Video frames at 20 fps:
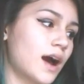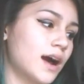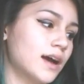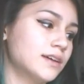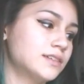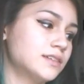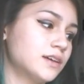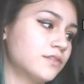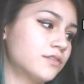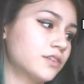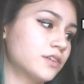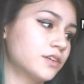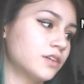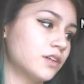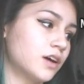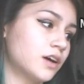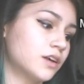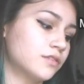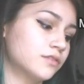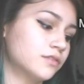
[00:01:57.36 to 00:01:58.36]
I suffered
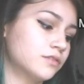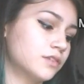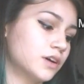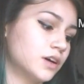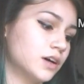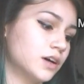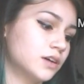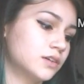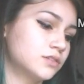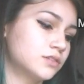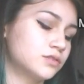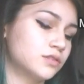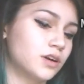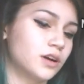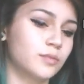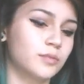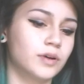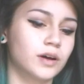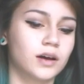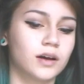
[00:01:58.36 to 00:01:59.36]
a lot of uh,
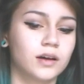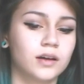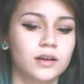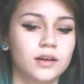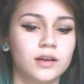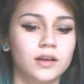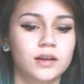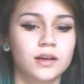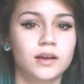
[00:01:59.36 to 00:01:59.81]
trauma.